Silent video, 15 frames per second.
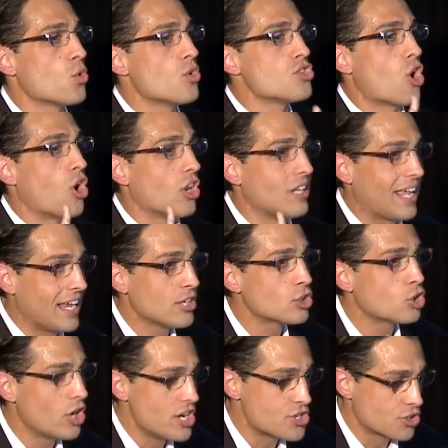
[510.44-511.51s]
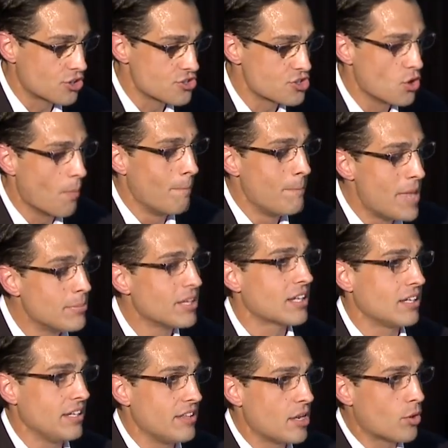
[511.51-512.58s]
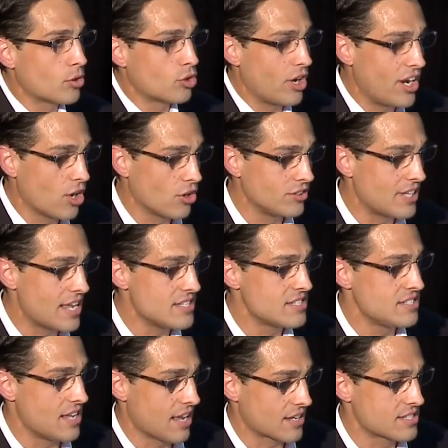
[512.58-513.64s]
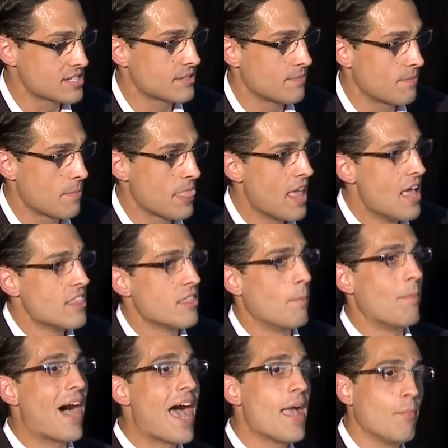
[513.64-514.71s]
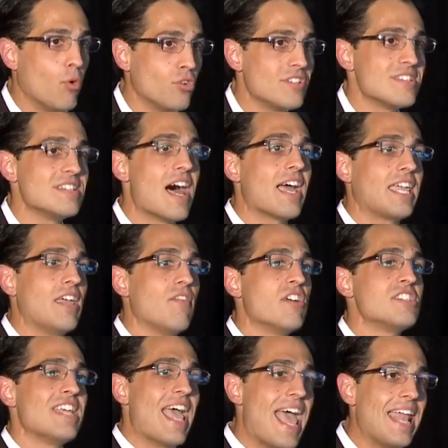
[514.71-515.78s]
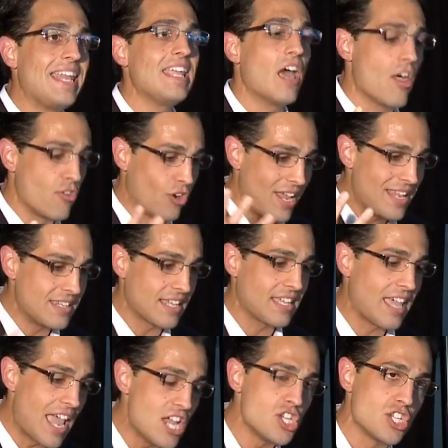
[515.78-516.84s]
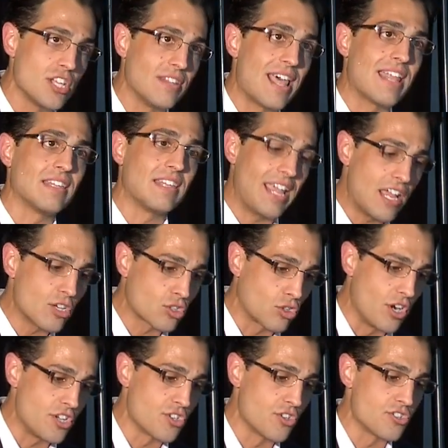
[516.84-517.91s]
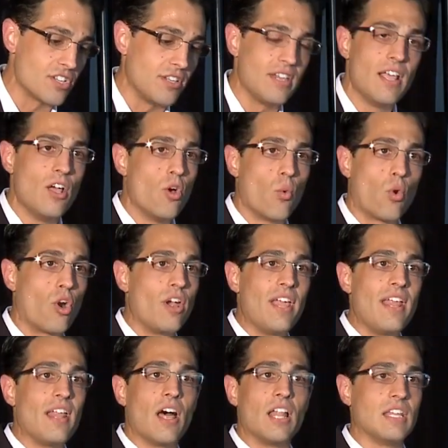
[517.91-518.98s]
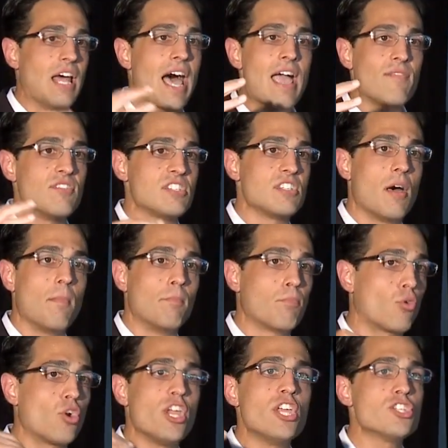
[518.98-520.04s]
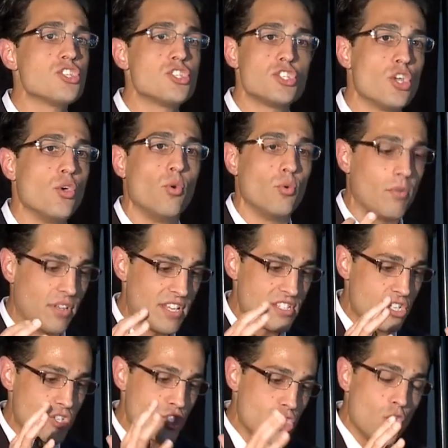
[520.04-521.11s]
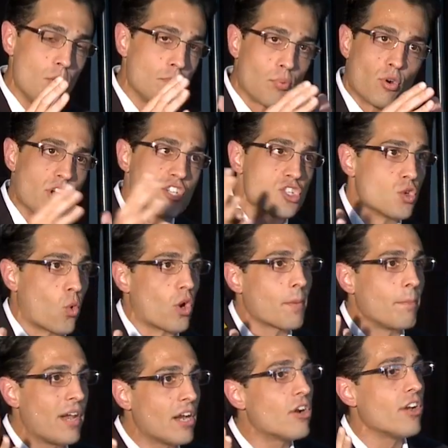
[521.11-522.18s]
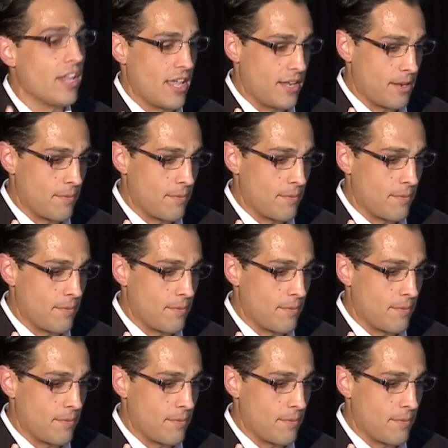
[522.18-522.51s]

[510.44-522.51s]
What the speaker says: are land creatures, so biblically they were created on day 6. The Bible does not give us any other indication that land creatures were alive in some assumed prehistoric period.